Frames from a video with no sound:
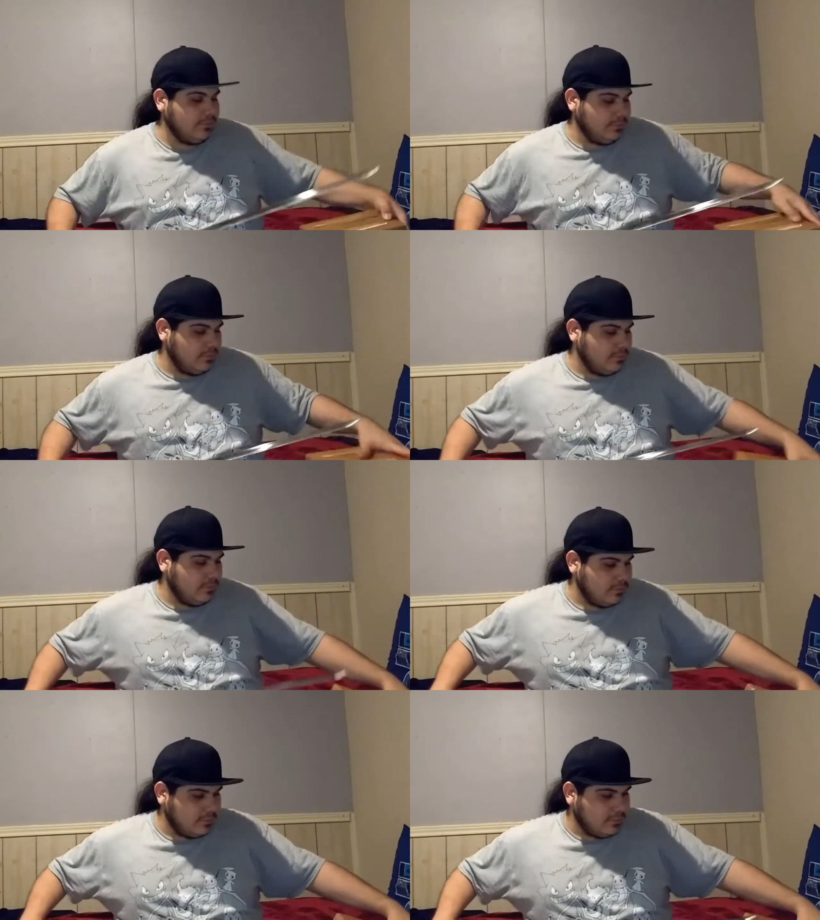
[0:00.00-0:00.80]

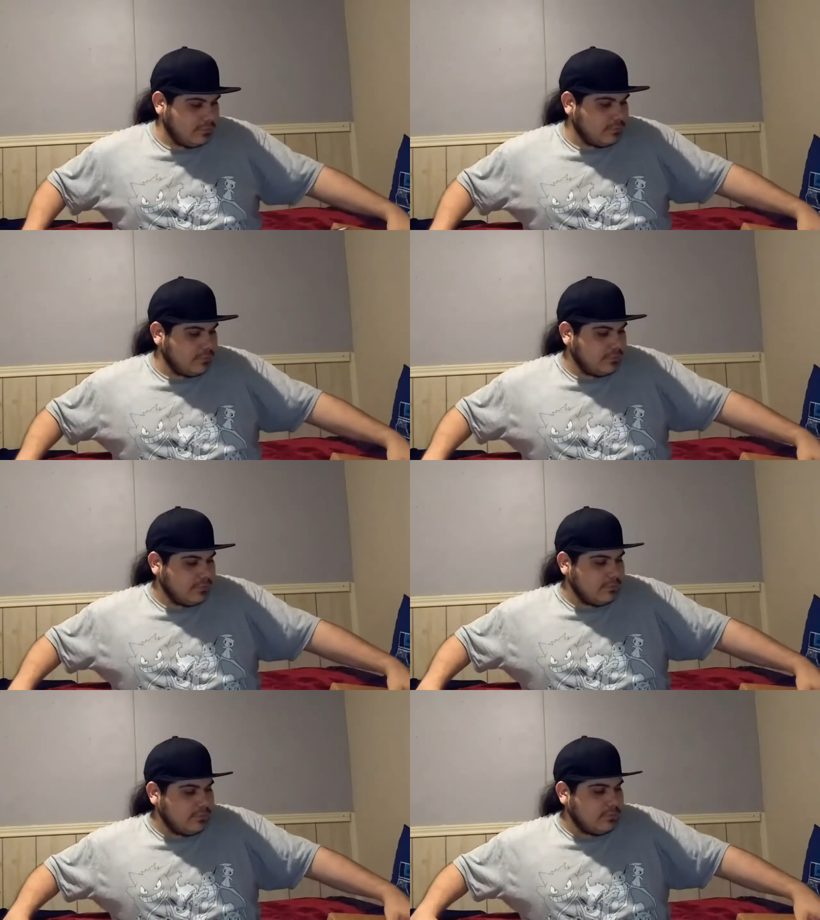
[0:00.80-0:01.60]

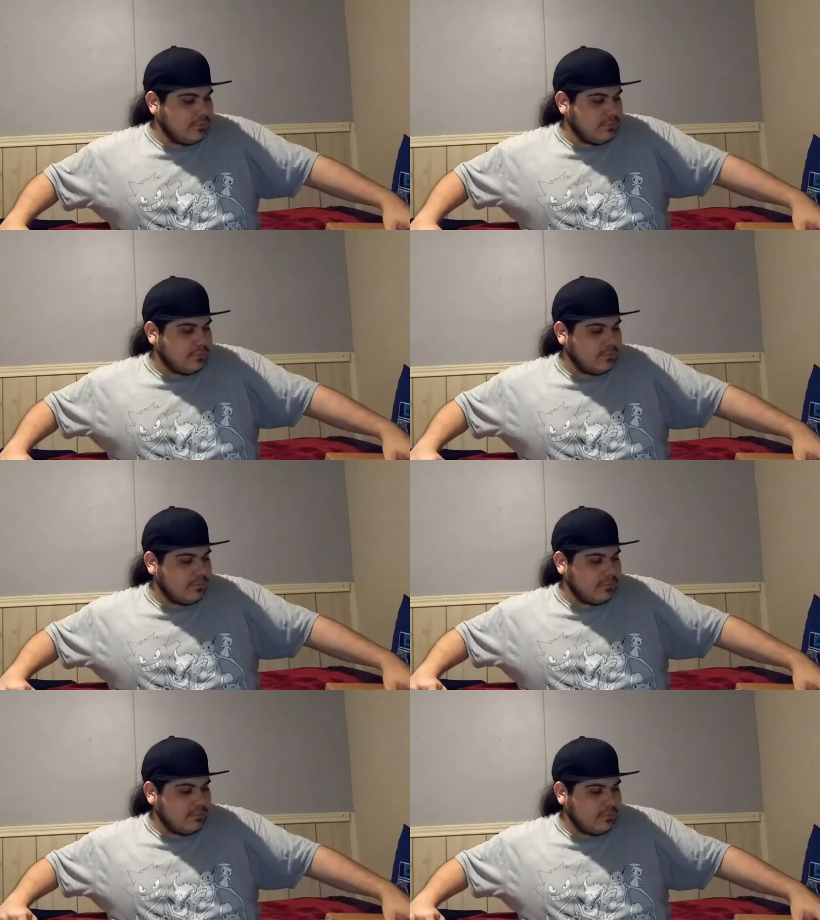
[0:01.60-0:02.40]

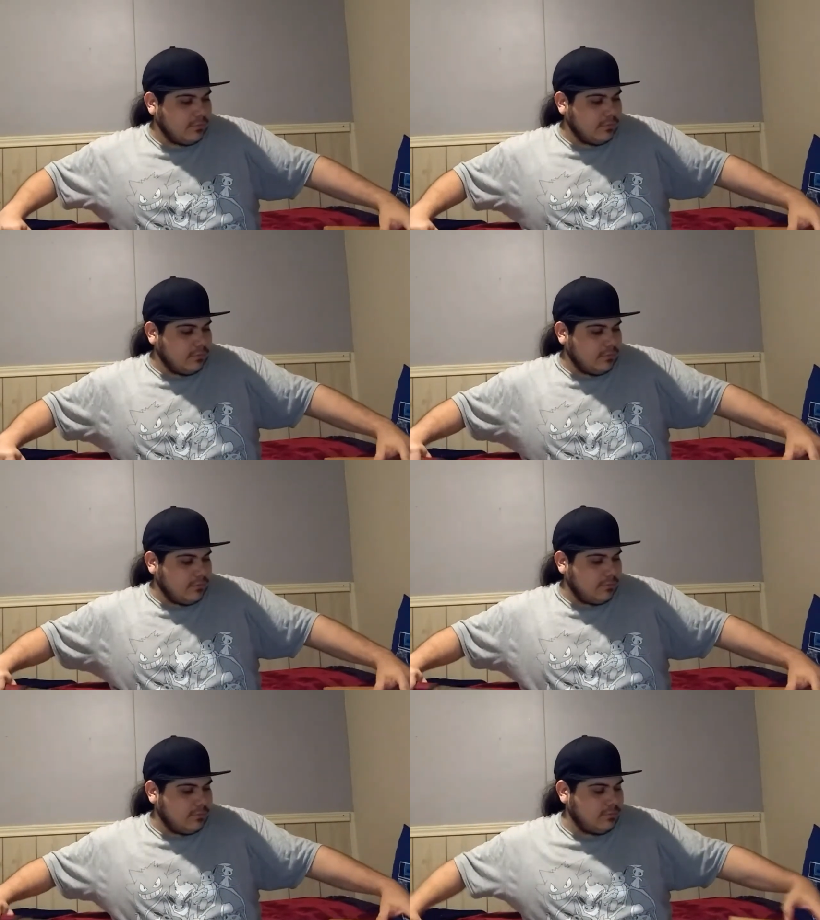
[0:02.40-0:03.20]

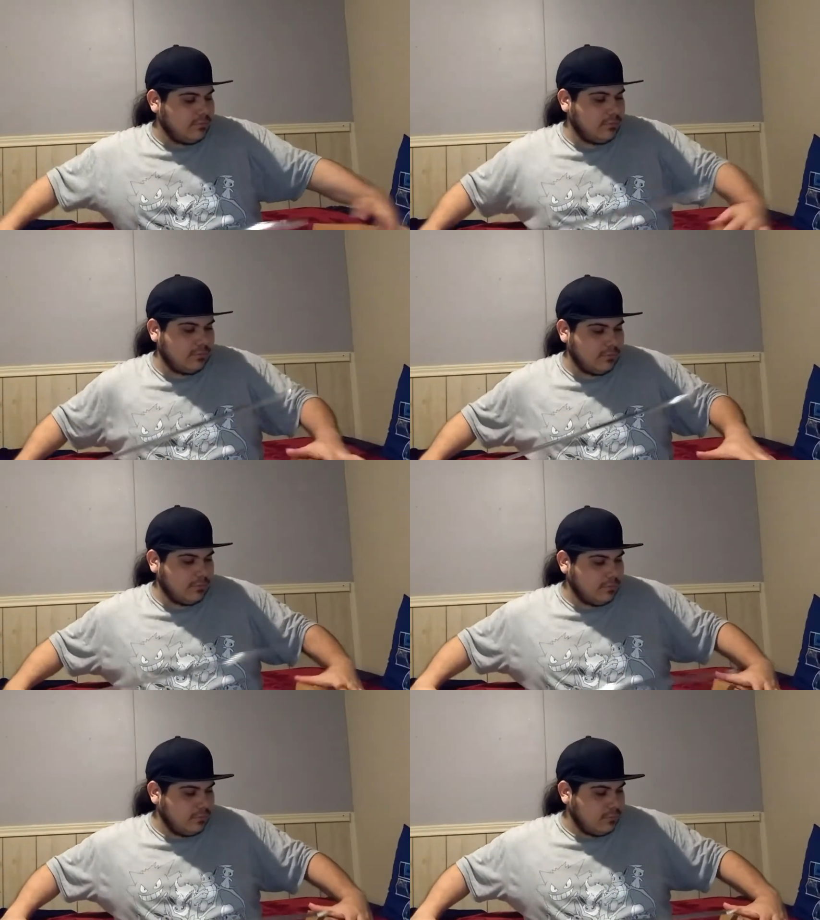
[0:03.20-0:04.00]

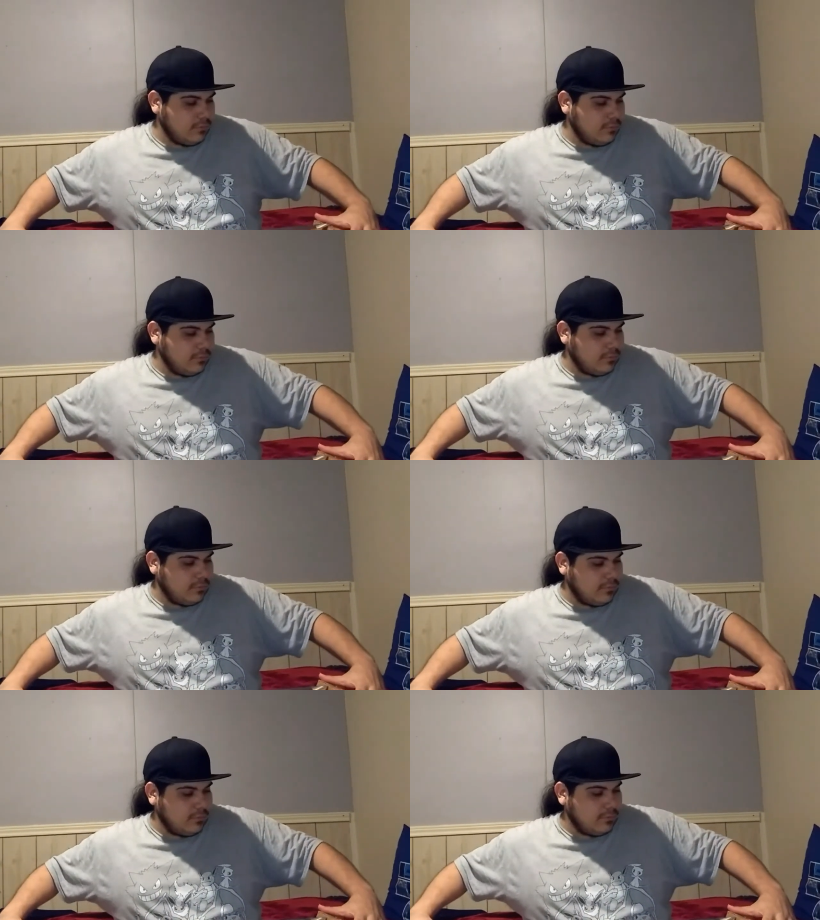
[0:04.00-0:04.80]

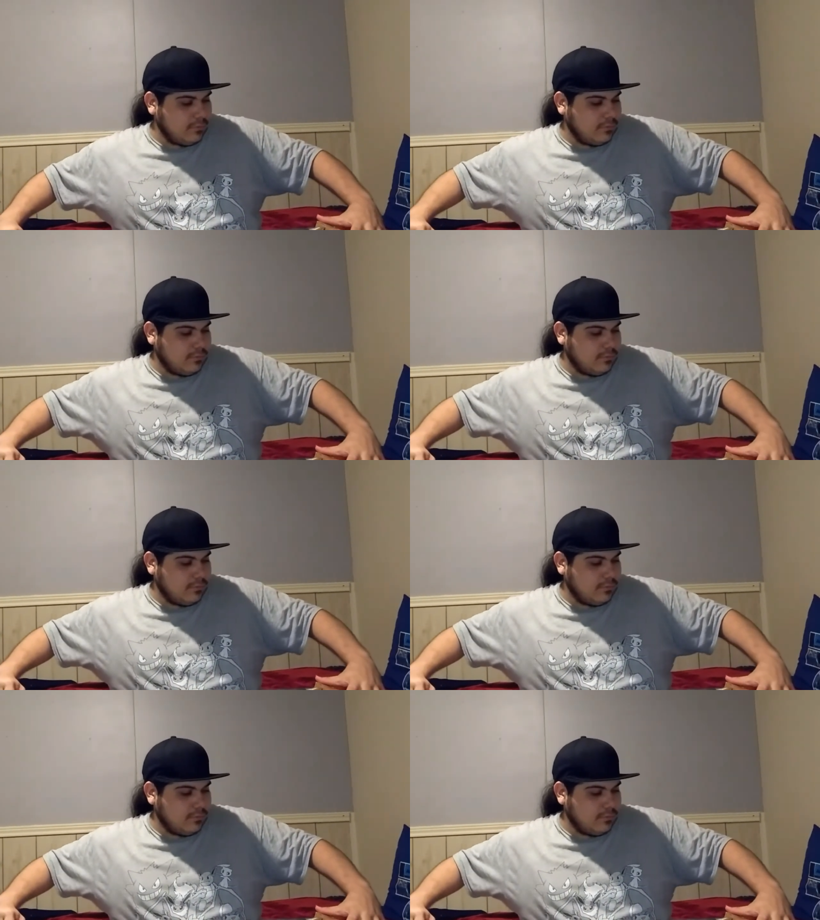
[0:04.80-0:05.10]
(silence)